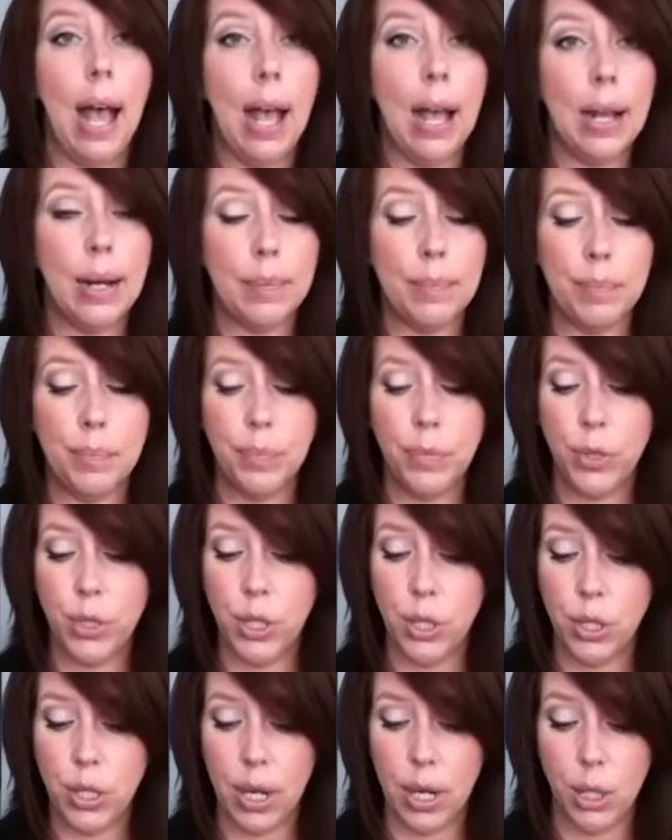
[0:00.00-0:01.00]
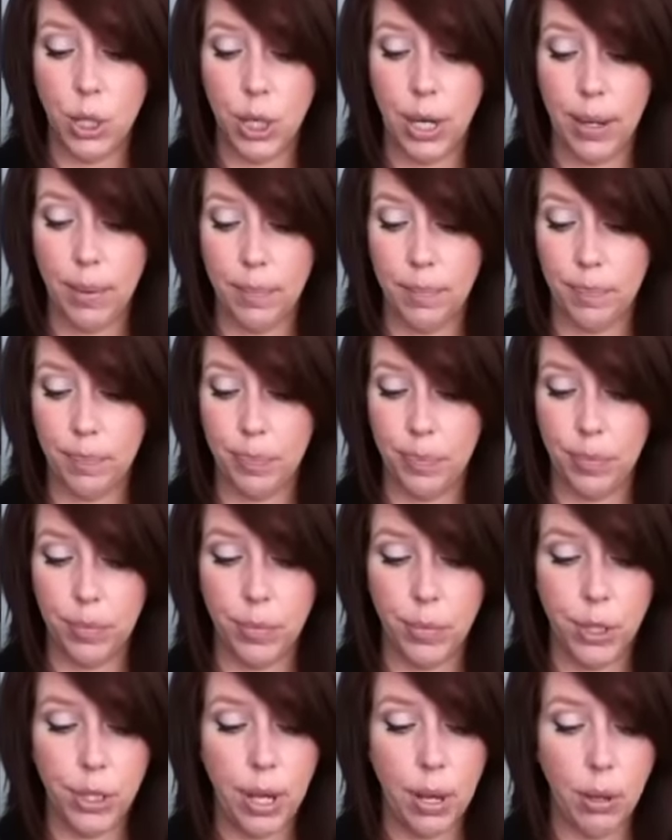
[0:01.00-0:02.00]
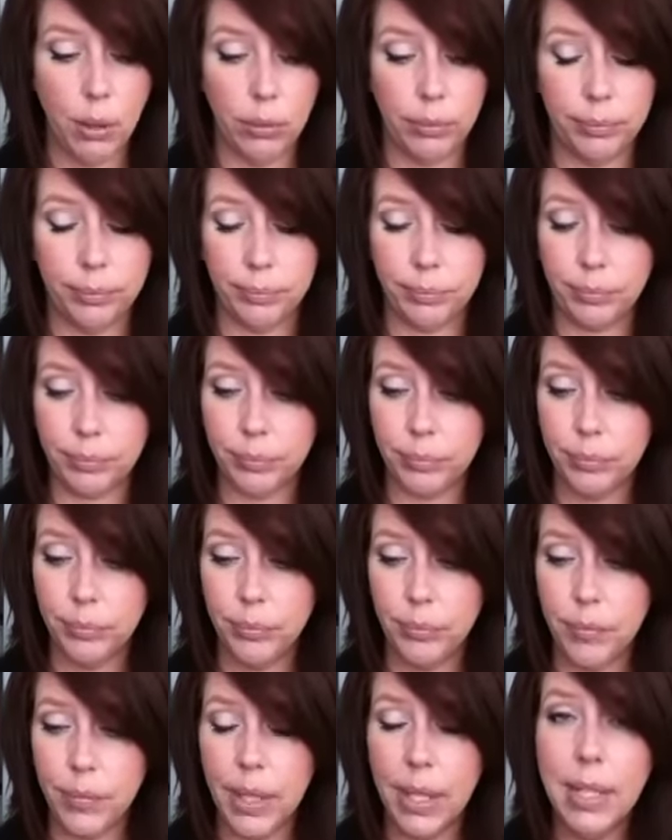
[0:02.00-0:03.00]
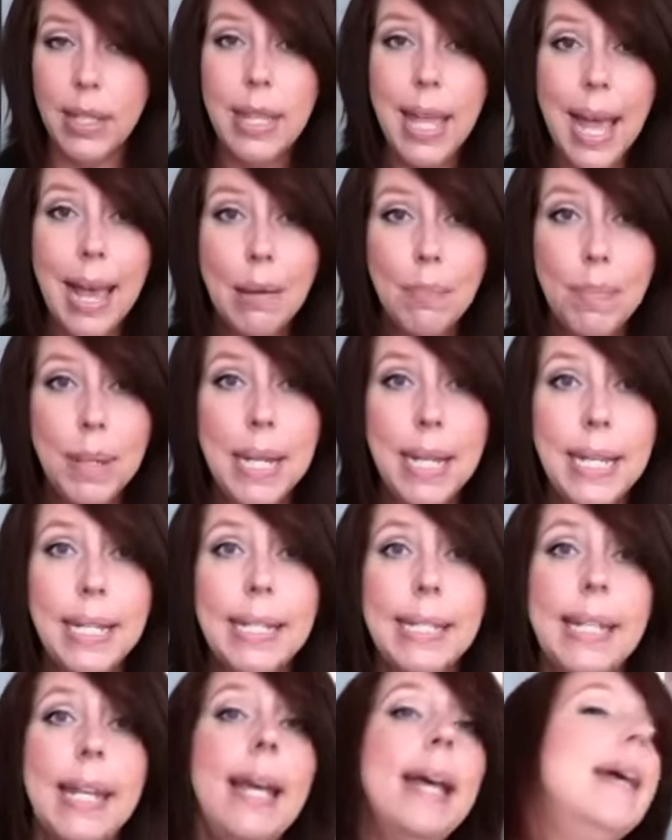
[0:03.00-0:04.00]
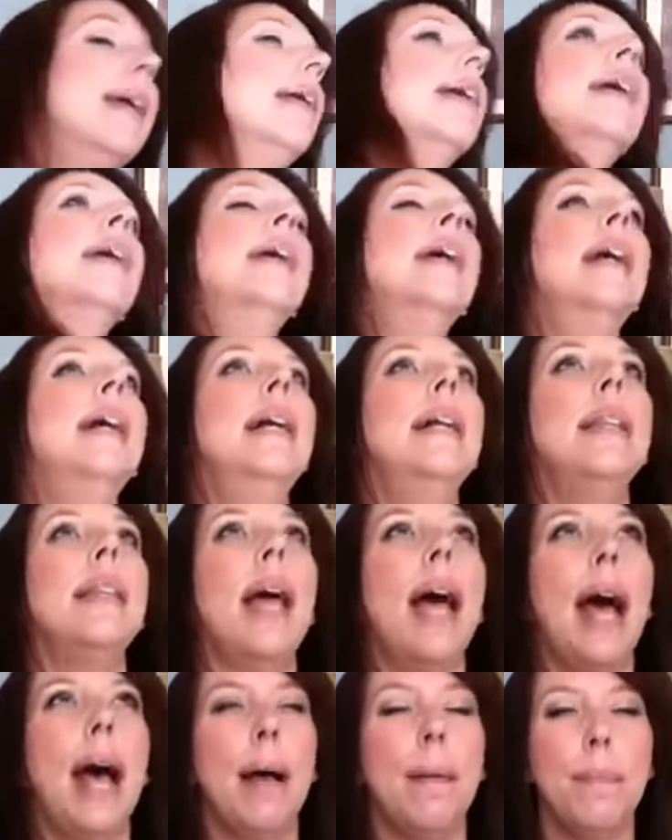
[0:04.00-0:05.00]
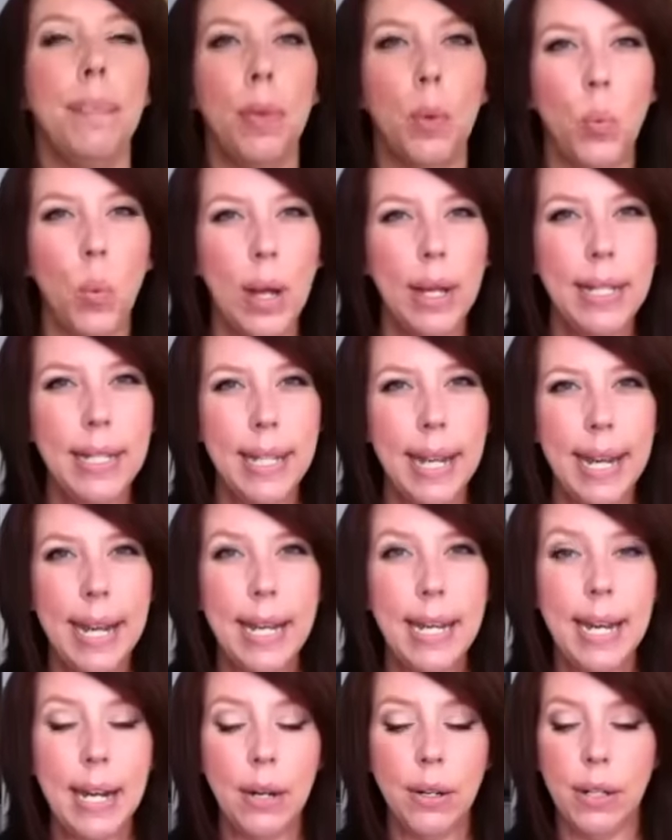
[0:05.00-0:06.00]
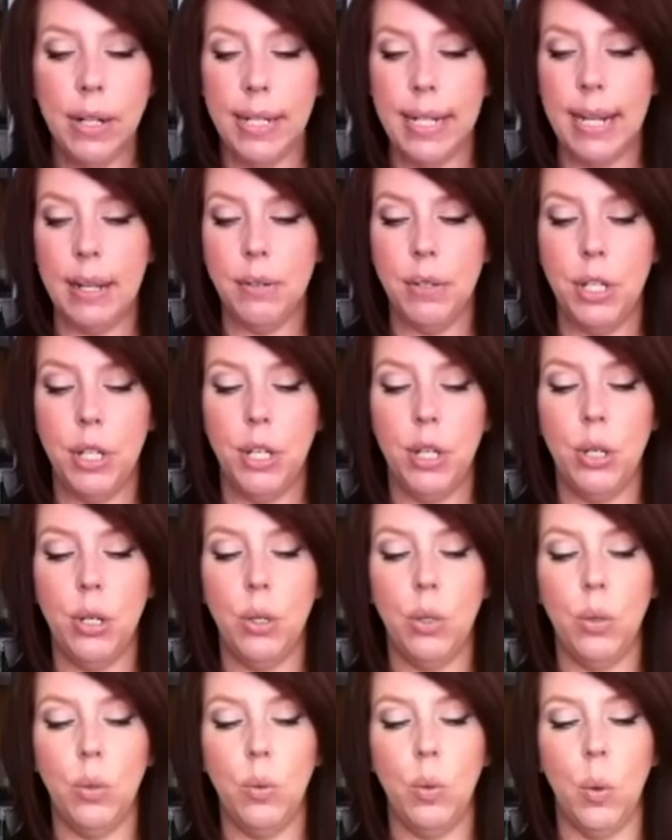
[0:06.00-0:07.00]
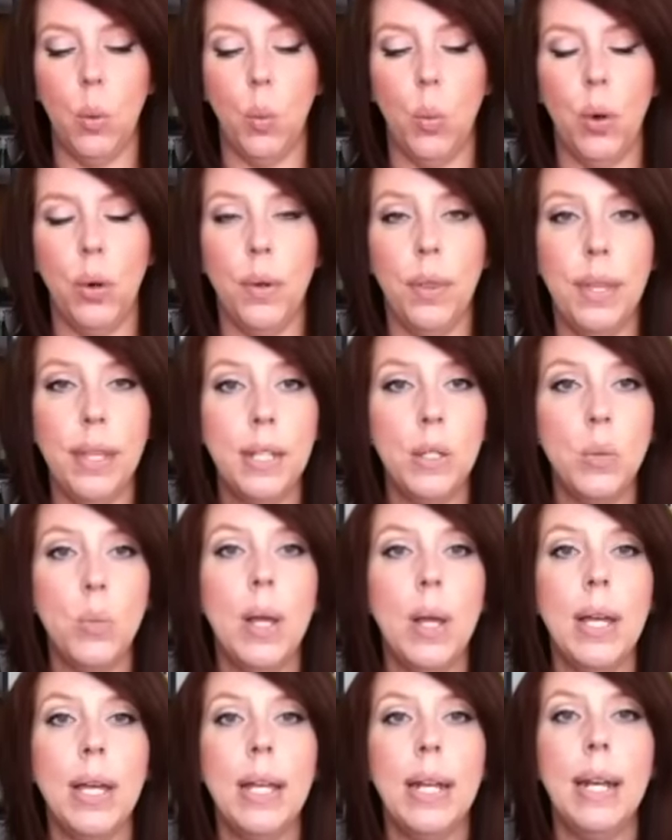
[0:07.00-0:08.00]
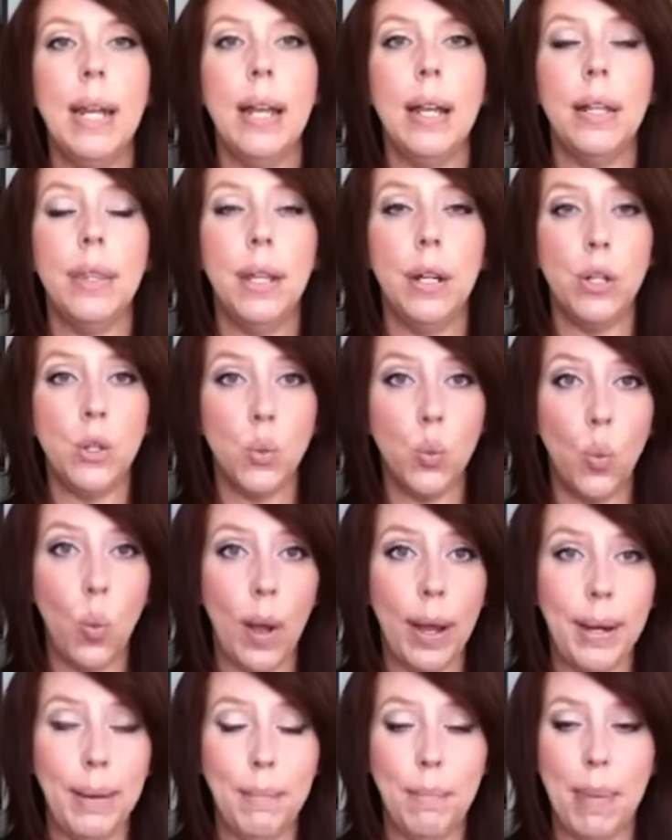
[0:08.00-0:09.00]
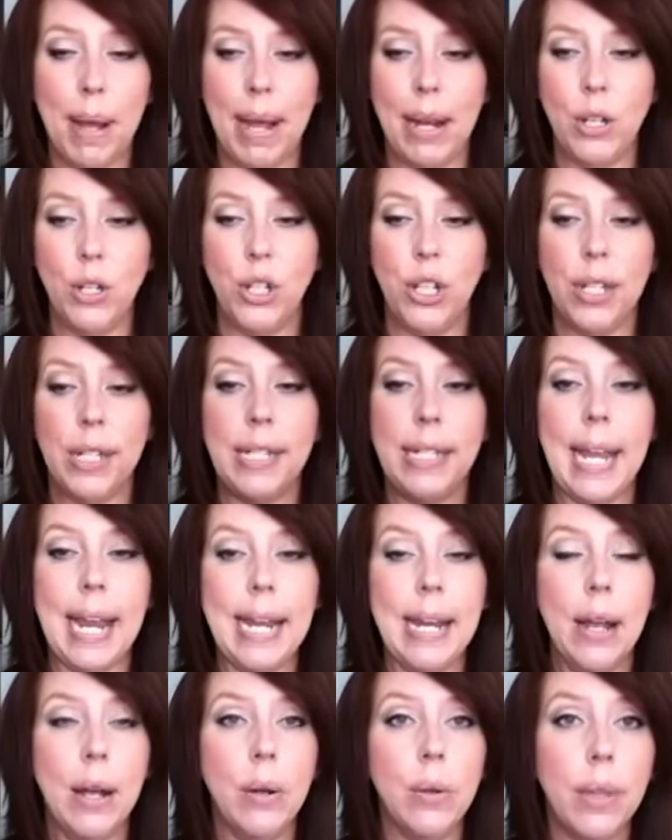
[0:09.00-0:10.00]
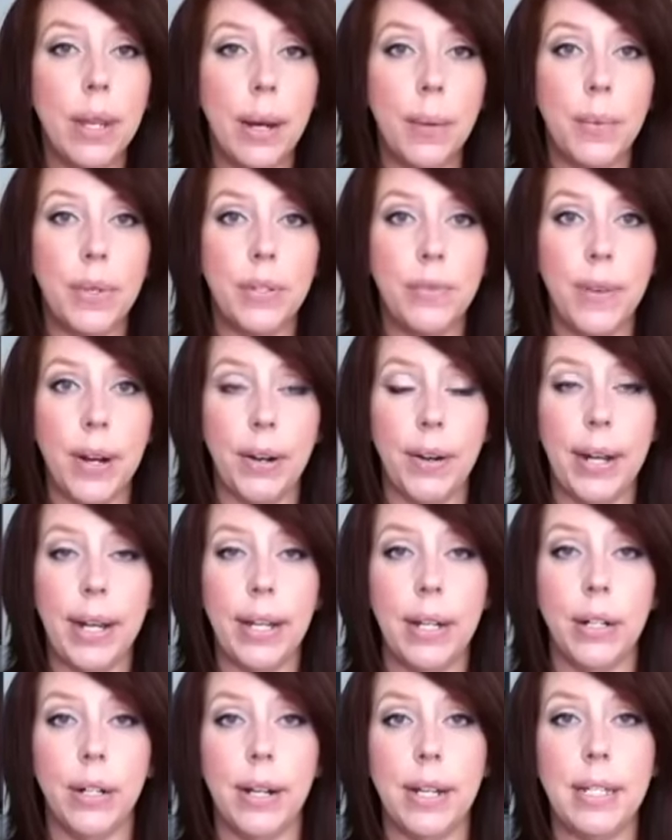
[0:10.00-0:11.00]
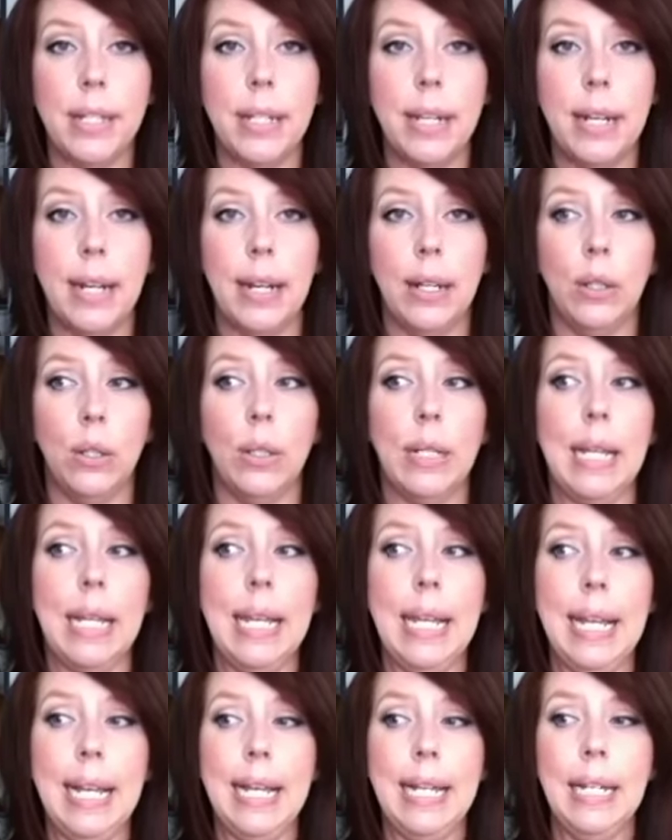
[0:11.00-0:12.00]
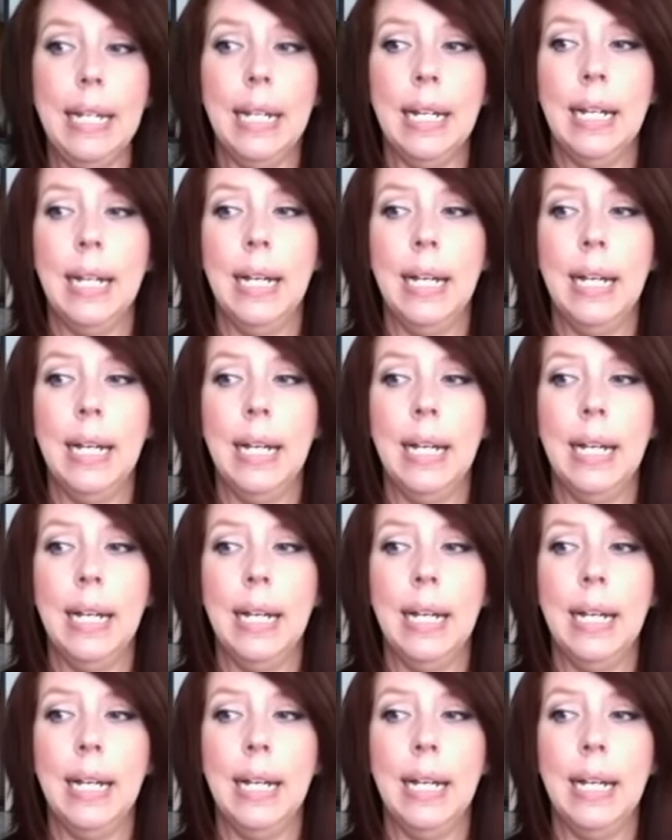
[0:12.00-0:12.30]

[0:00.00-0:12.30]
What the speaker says: to touch up. So that being said, the ones I had narrowed it down to were this one. There's one by Shiseido that I was very interested in looking at.